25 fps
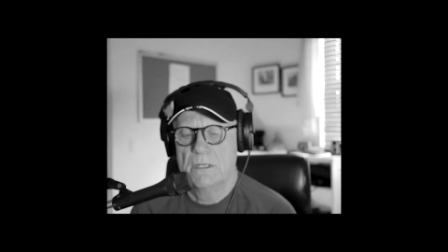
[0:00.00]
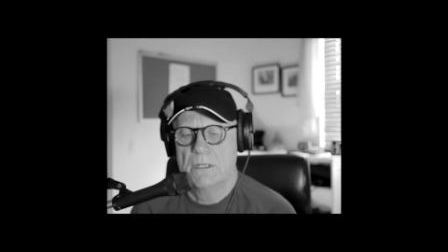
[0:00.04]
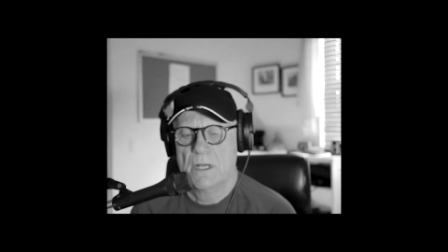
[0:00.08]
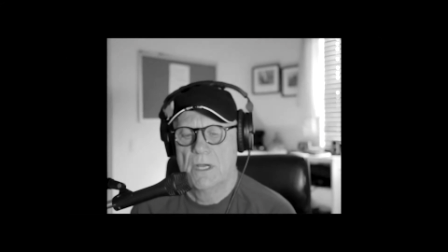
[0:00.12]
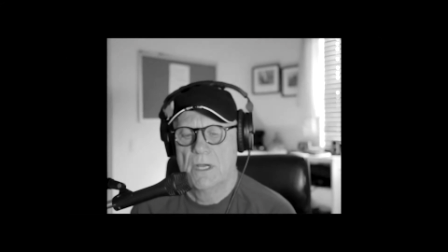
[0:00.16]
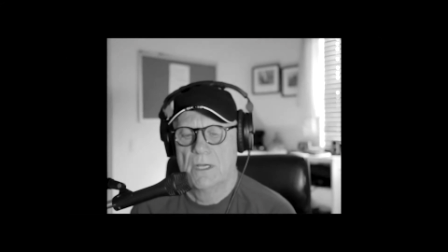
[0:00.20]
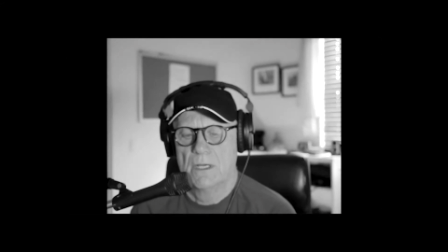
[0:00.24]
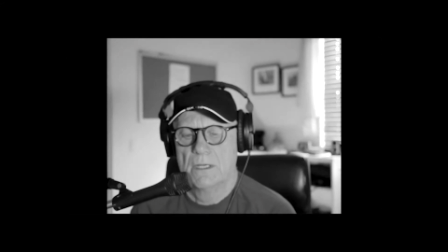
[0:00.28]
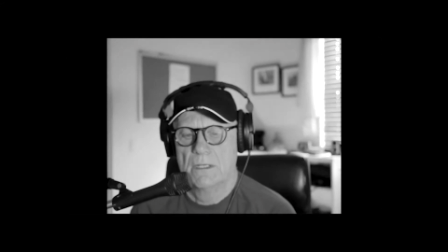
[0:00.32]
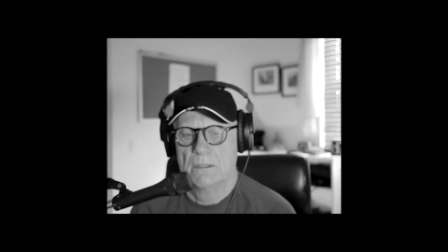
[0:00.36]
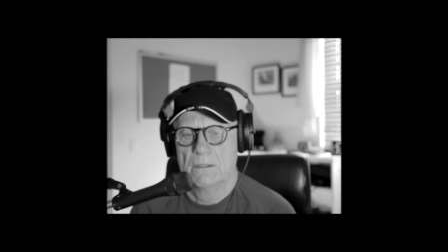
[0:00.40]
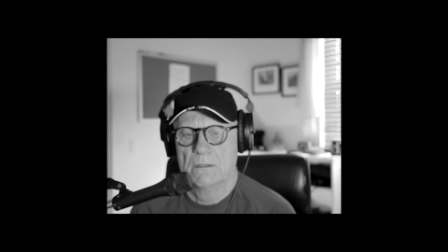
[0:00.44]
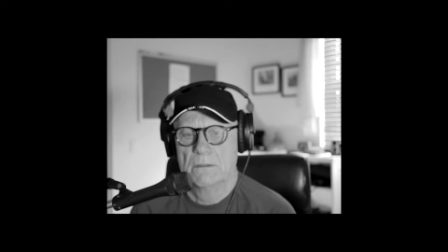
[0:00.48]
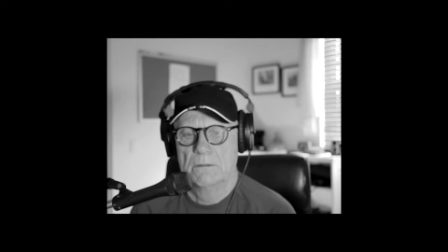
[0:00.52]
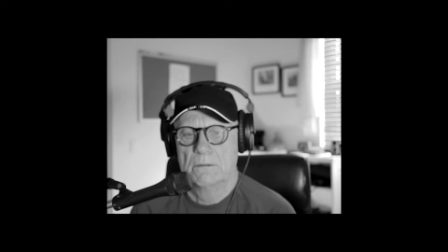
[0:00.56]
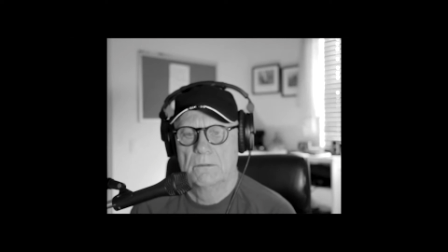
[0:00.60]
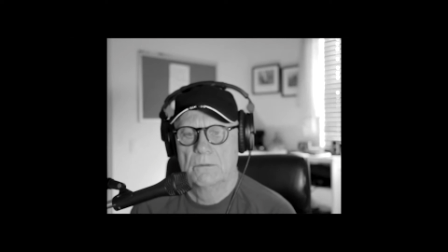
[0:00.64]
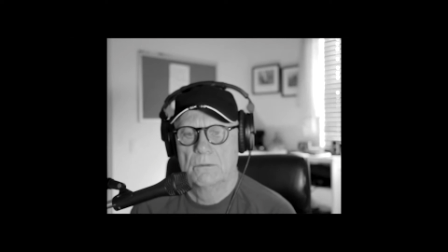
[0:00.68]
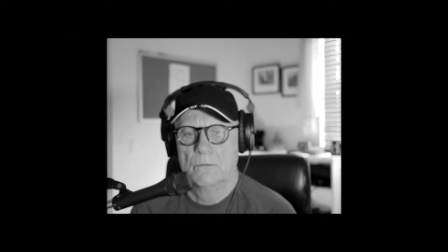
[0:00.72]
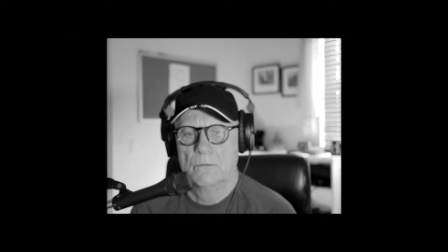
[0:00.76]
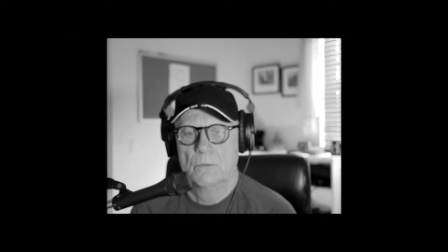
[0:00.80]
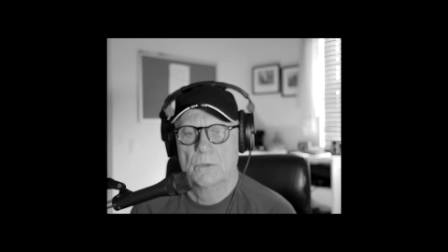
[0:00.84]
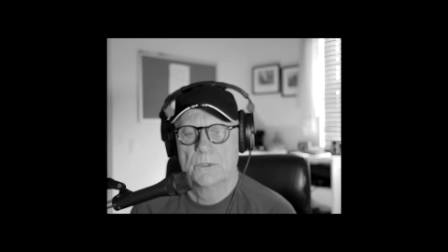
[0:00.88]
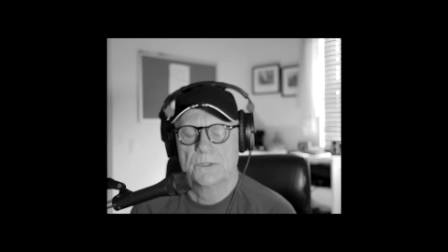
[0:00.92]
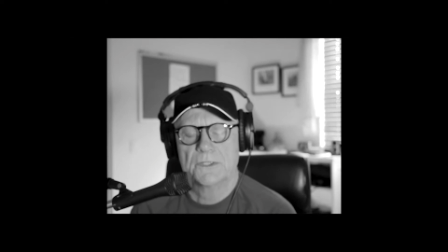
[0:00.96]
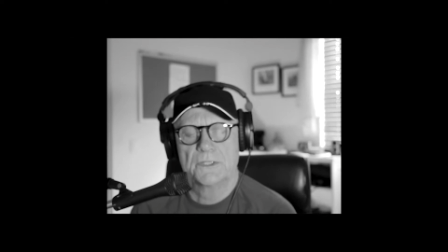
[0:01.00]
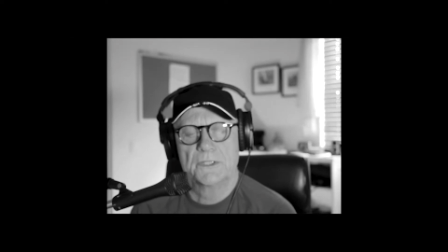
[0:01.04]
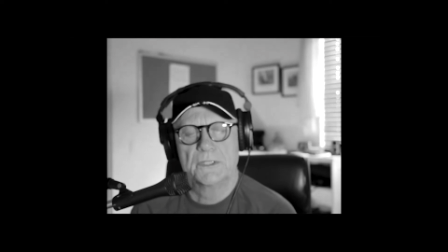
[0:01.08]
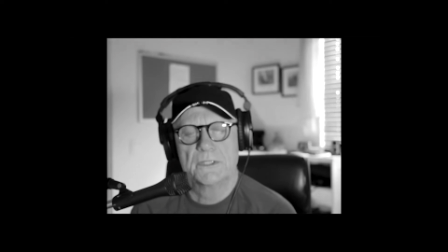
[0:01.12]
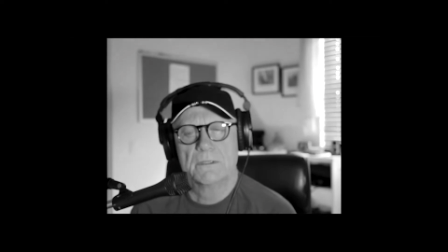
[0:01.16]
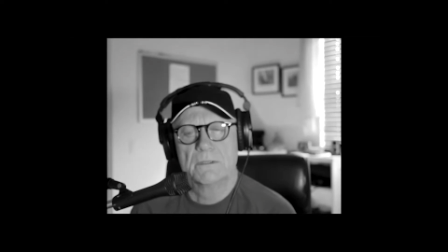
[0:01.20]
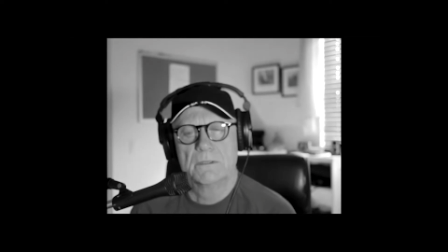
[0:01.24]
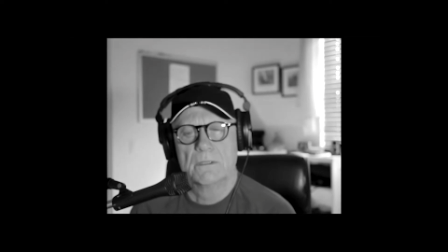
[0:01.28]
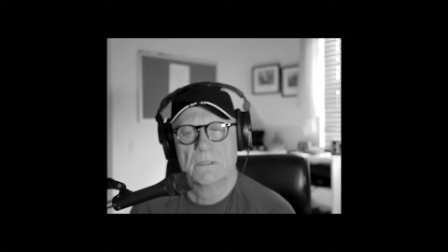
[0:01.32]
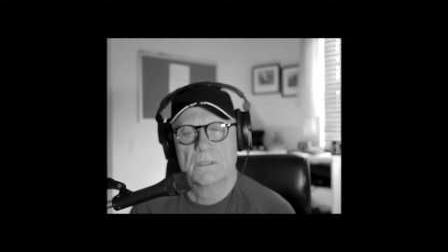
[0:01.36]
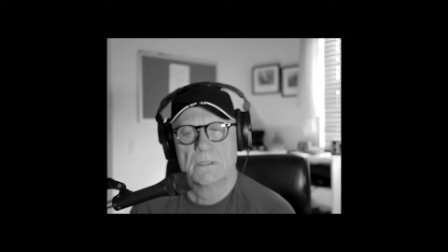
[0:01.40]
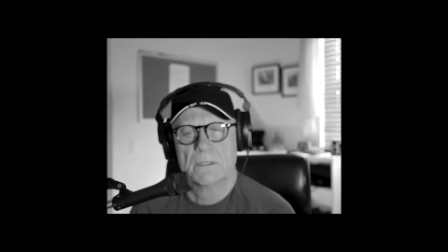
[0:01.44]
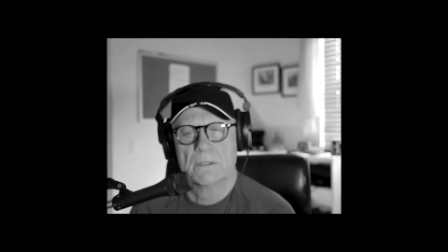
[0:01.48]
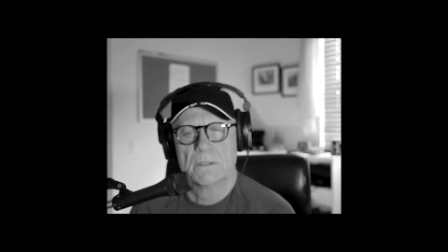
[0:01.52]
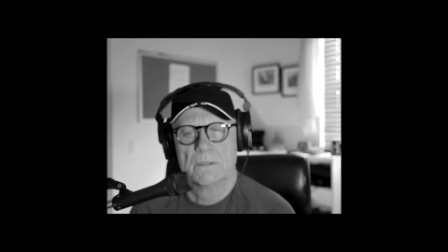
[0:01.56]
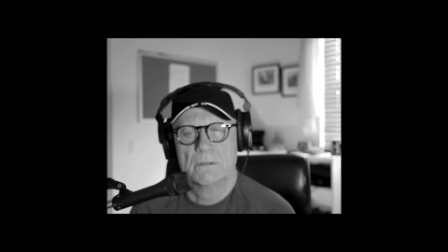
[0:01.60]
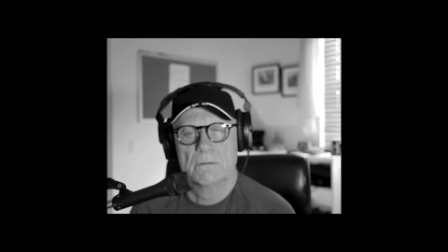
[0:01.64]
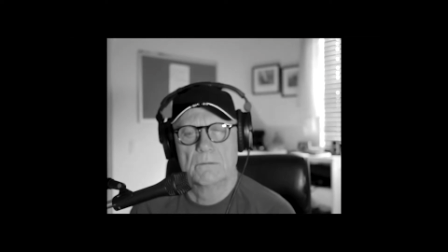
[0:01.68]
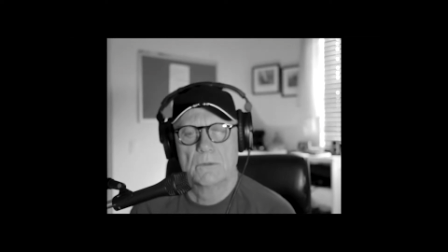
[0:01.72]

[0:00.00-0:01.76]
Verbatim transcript: Uh, was it uh,